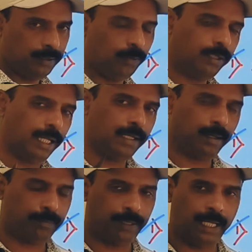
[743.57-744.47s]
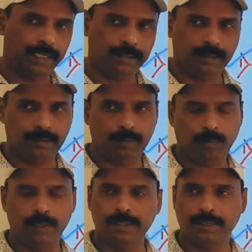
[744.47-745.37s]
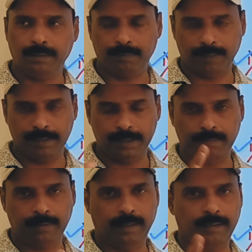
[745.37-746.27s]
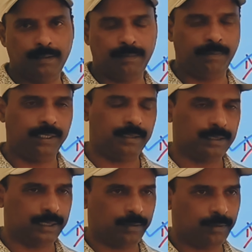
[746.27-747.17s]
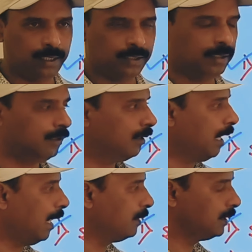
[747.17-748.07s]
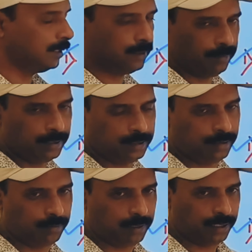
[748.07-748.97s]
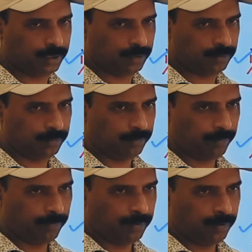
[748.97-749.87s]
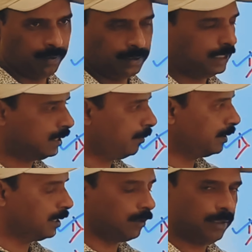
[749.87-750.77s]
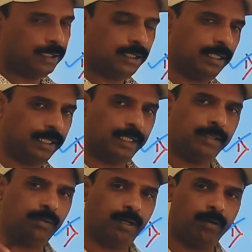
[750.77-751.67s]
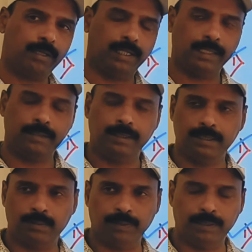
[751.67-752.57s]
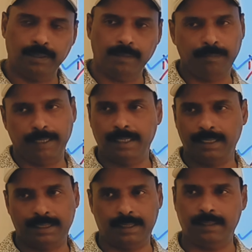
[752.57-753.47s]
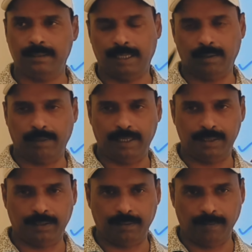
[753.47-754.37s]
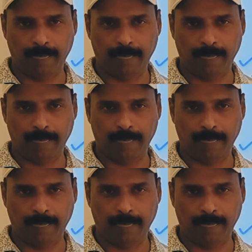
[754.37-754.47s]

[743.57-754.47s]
you can apply the what is the difference in the fetal circulation and systemic circulation. Systemic circulation, again you have connect this with the mother's circulation,